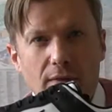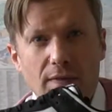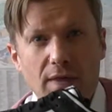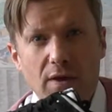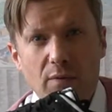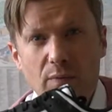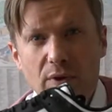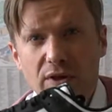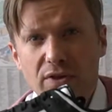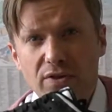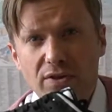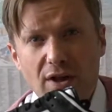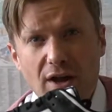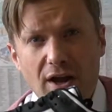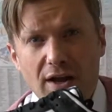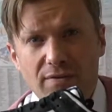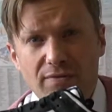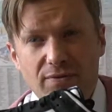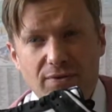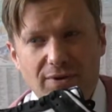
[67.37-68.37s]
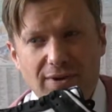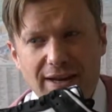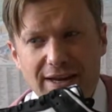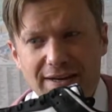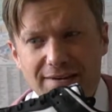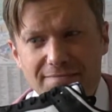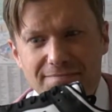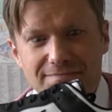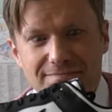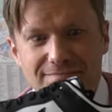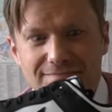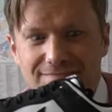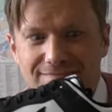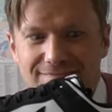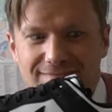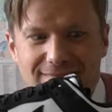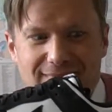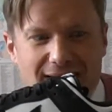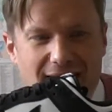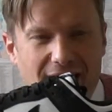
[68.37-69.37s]
They restocked for like
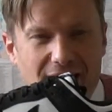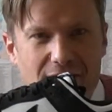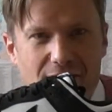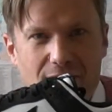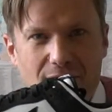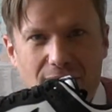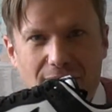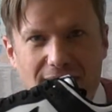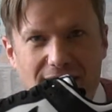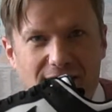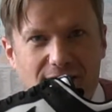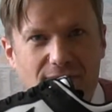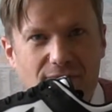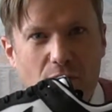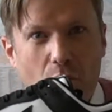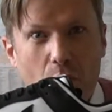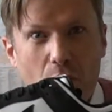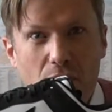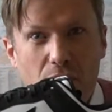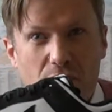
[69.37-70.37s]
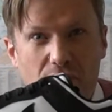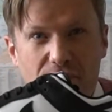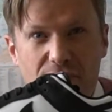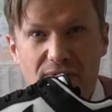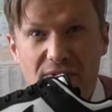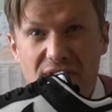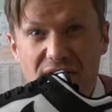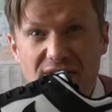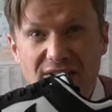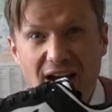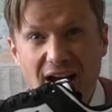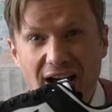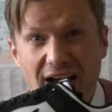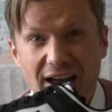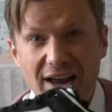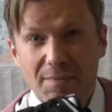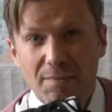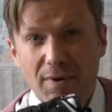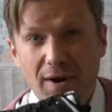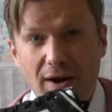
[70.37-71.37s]
the fourth or fifth
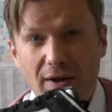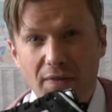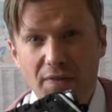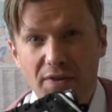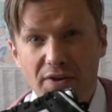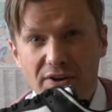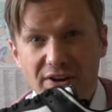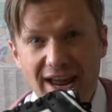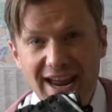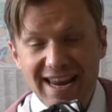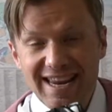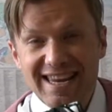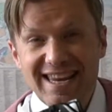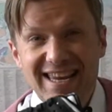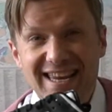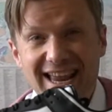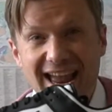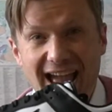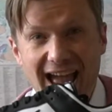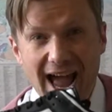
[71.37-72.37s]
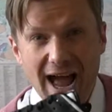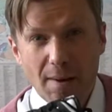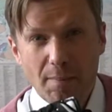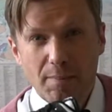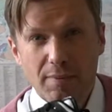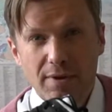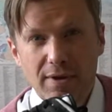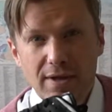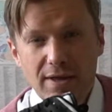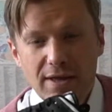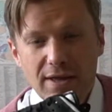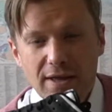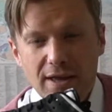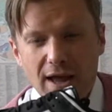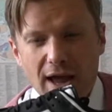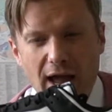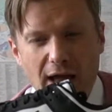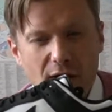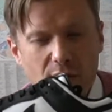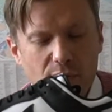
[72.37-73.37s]
time on the Nike app.
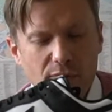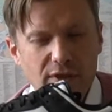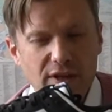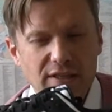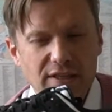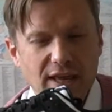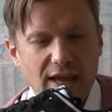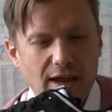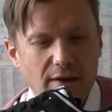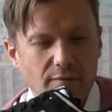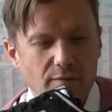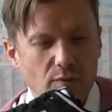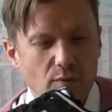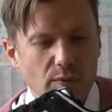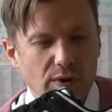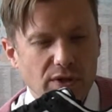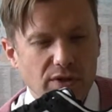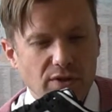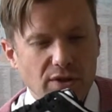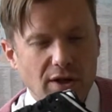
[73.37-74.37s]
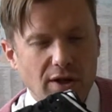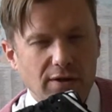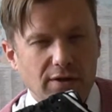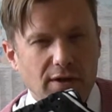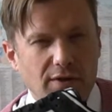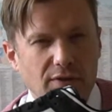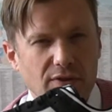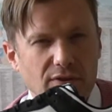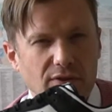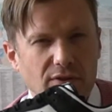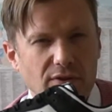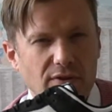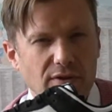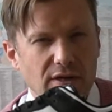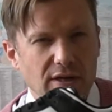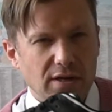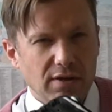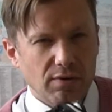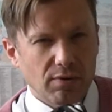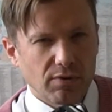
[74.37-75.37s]
I don't think they ever restock on
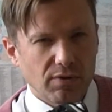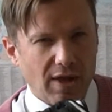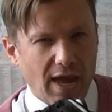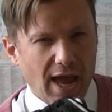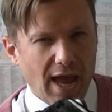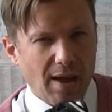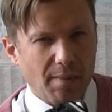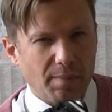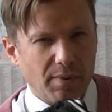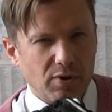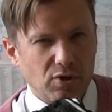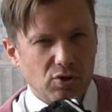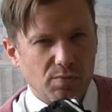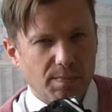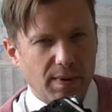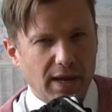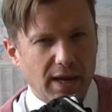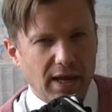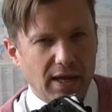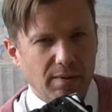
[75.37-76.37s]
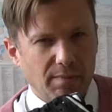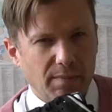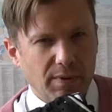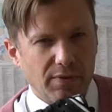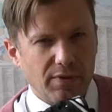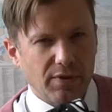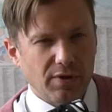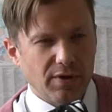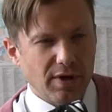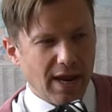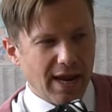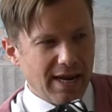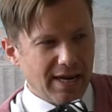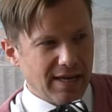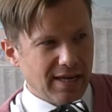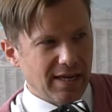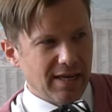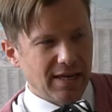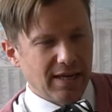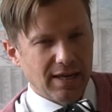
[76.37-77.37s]
sneakers app in Japan, but the
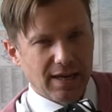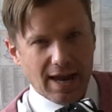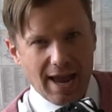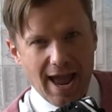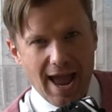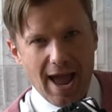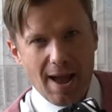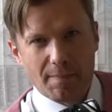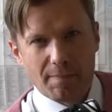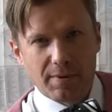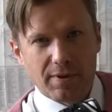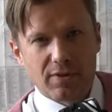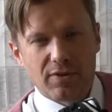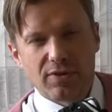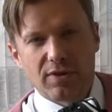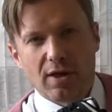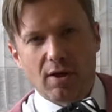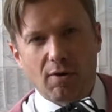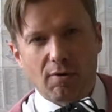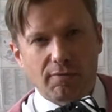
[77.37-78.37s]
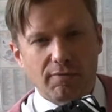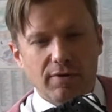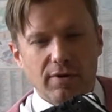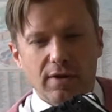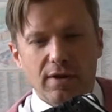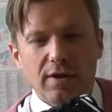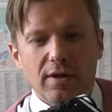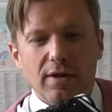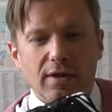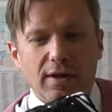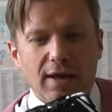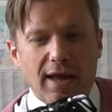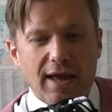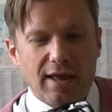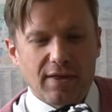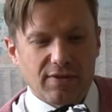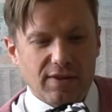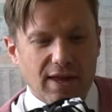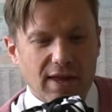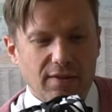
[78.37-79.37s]
Nike app itself
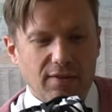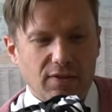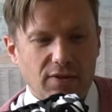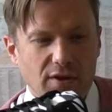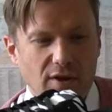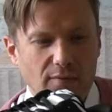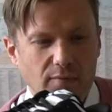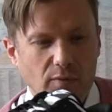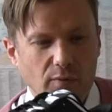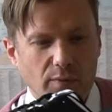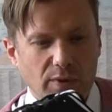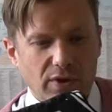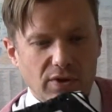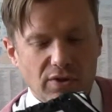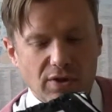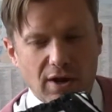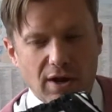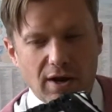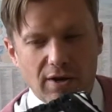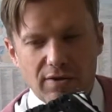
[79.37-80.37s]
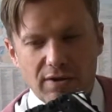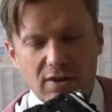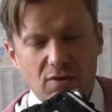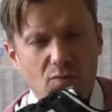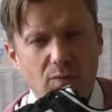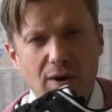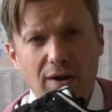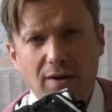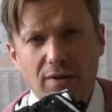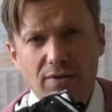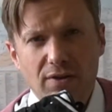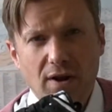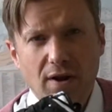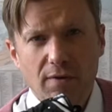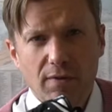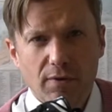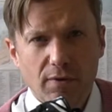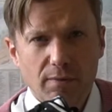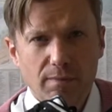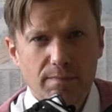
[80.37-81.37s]
has had several restocks, as well as
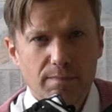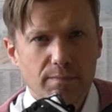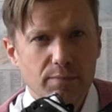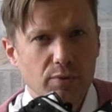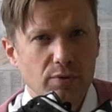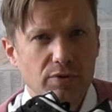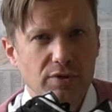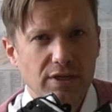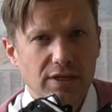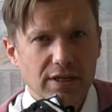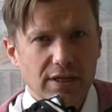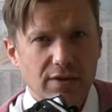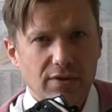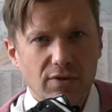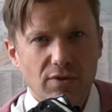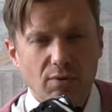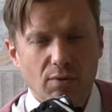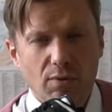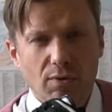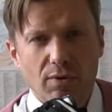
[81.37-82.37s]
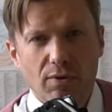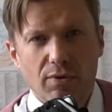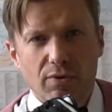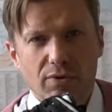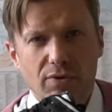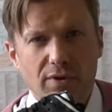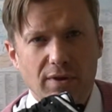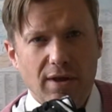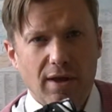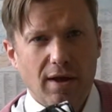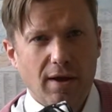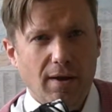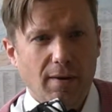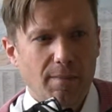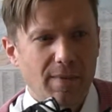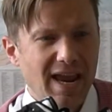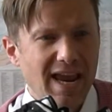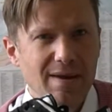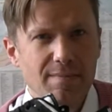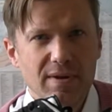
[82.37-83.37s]
other boutique stores,
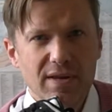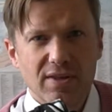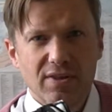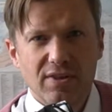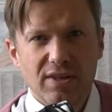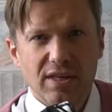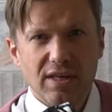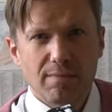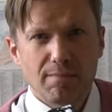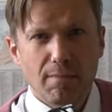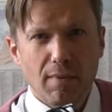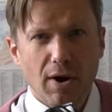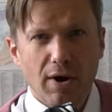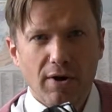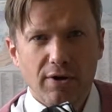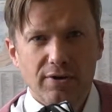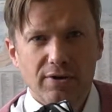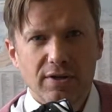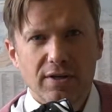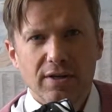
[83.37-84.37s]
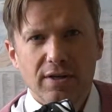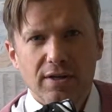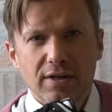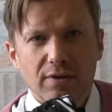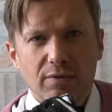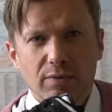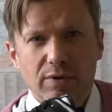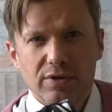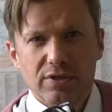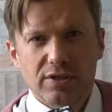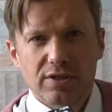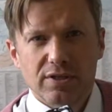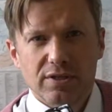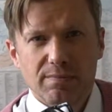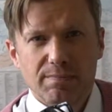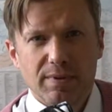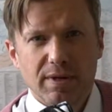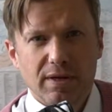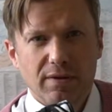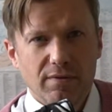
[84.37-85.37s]
ABC Mart, which is a
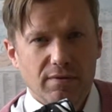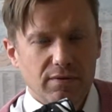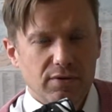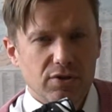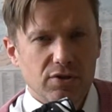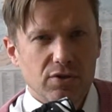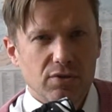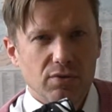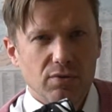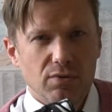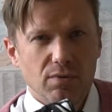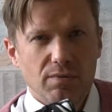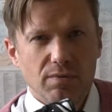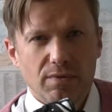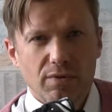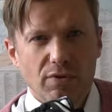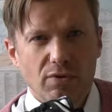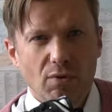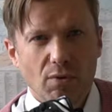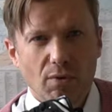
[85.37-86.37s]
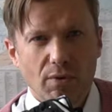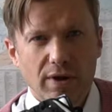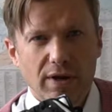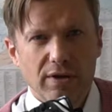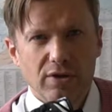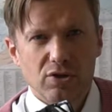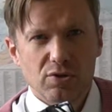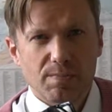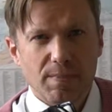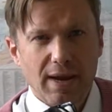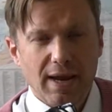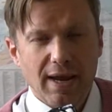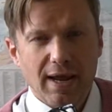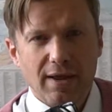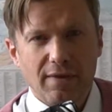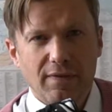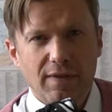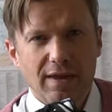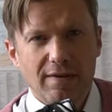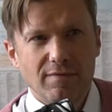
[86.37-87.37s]
big shoe store in
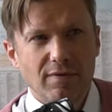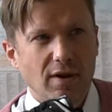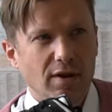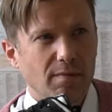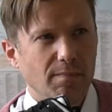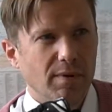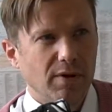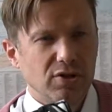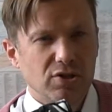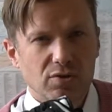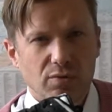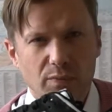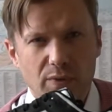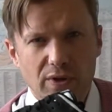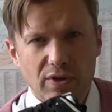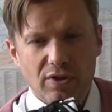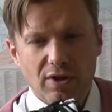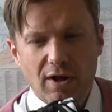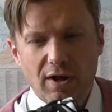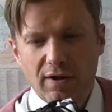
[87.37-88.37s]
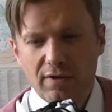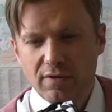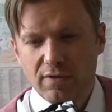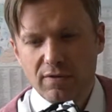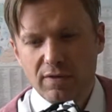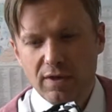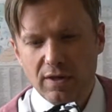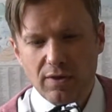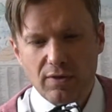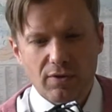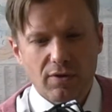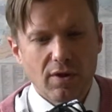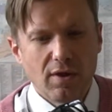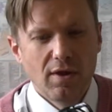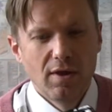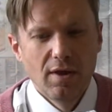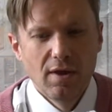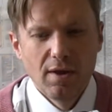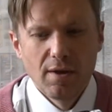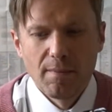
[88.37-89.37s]
Japan. They've done a bunch of restocks of these,
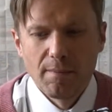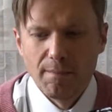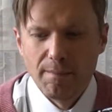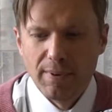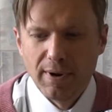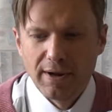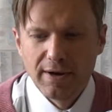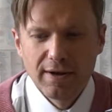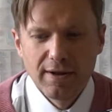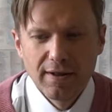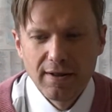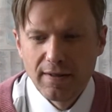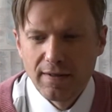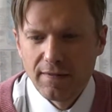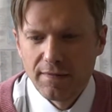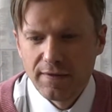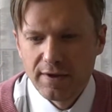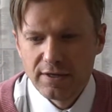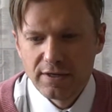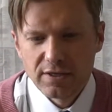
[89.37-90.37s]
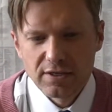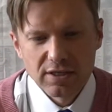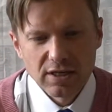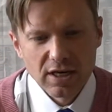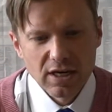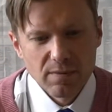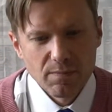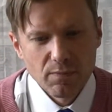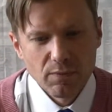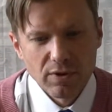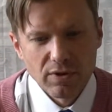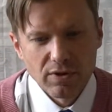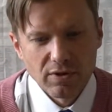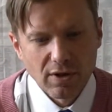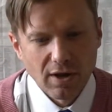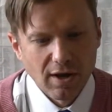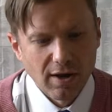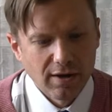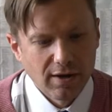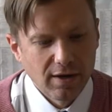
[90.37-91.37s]
but they just keep
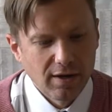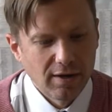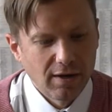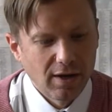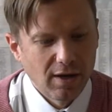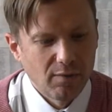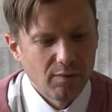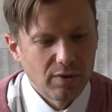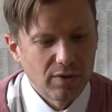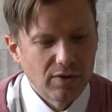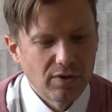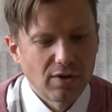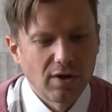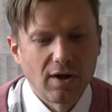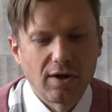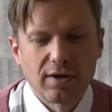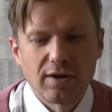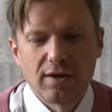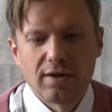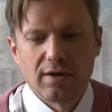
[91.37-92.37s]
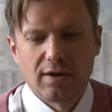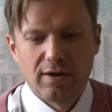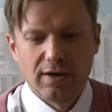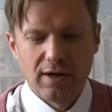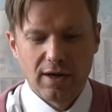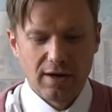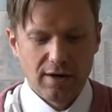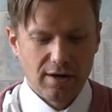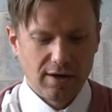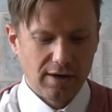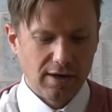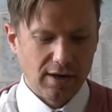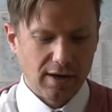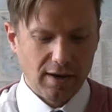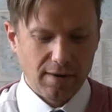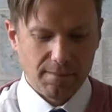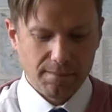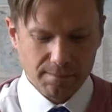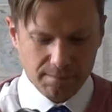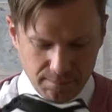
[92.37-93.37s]
restocking and restocking again and
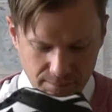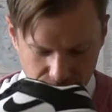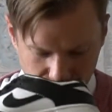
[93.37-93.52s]
again.